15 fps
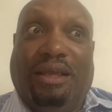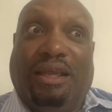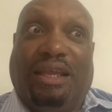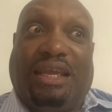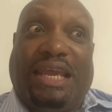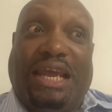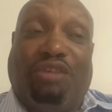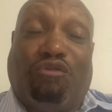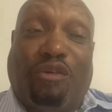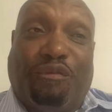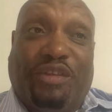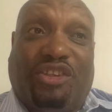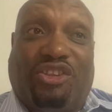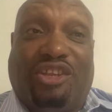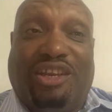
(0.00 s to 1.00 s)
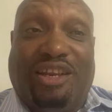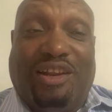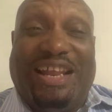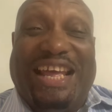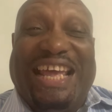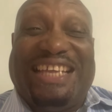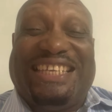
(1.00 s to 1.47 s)
Ken Griffin
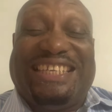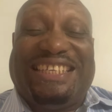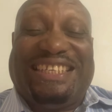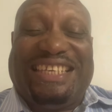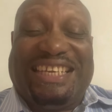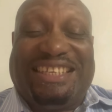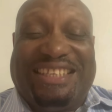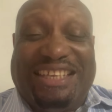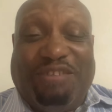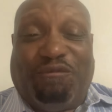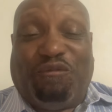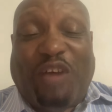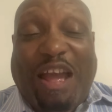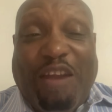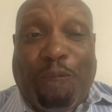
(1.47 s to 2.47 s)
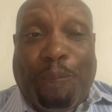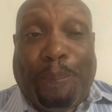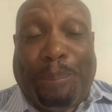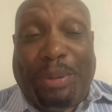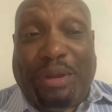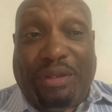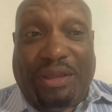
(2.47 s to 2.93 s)
Citadel has
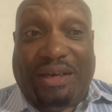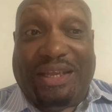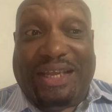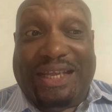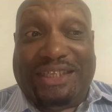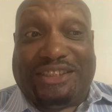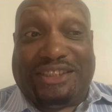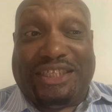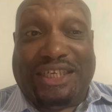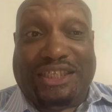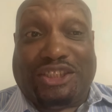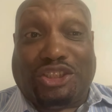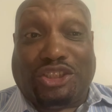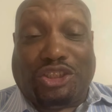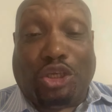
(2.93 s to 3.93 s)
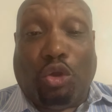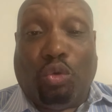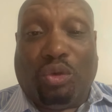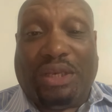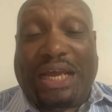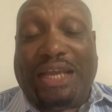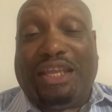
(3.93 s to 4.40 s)
$65 billion in shares
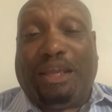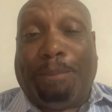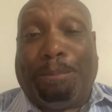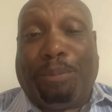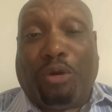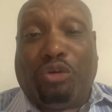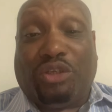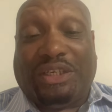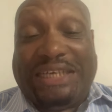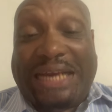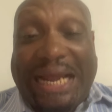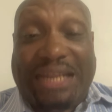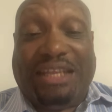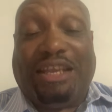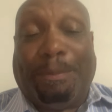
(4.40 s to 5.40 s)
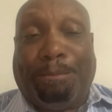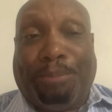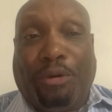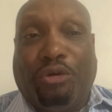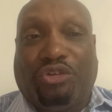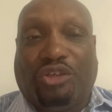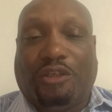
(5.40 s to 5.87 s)
sold, not yet
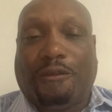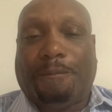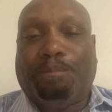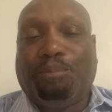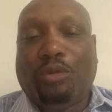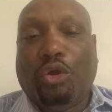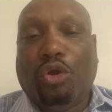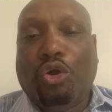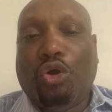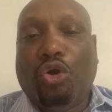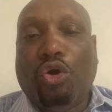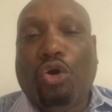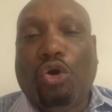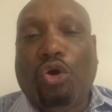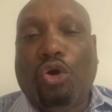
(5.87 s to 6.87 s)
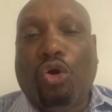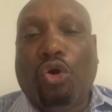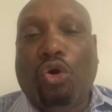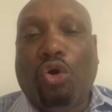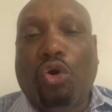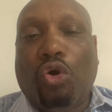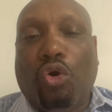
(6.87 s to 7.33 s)
purchased,
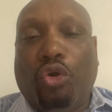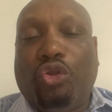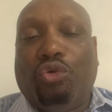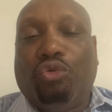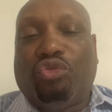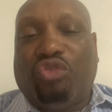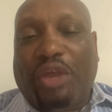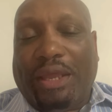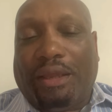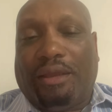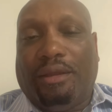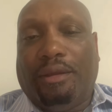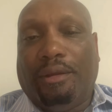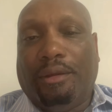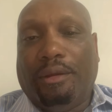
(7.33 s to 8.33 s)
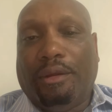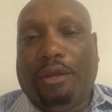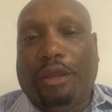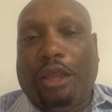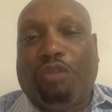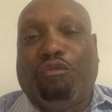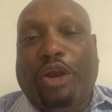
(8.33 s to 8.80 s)
who do you think
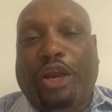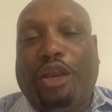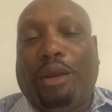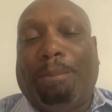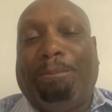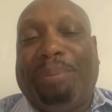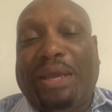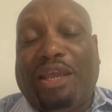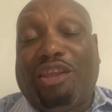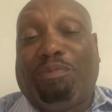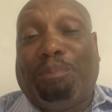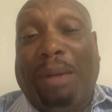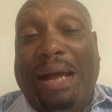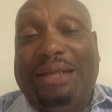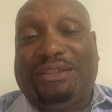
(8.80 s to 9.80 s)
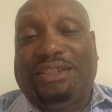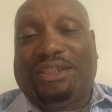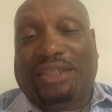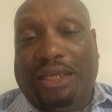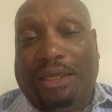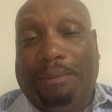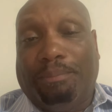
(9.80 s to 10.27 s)
is running the biggest Ponzi
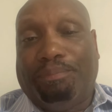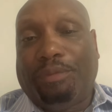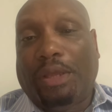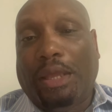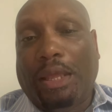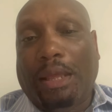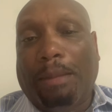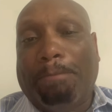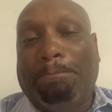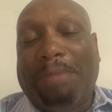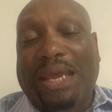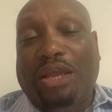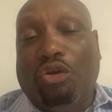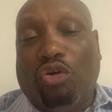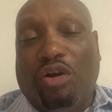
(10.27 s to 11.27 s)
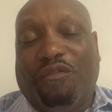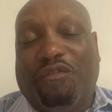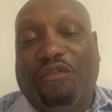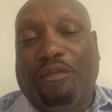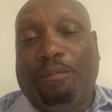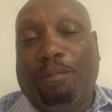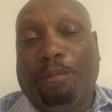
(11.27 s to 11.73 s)
scheme? Madoff
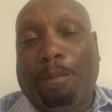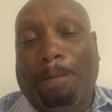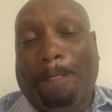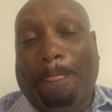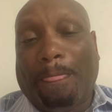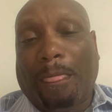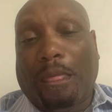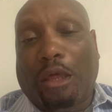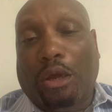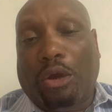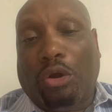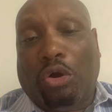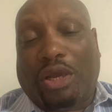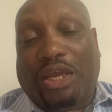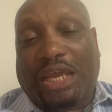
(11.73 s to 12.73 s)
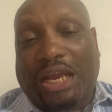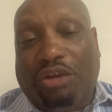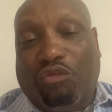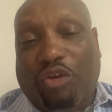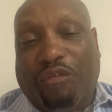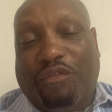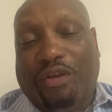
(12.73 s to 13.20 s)
or Ken
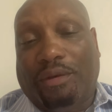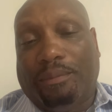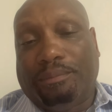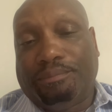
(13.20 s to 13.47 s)
Griffin?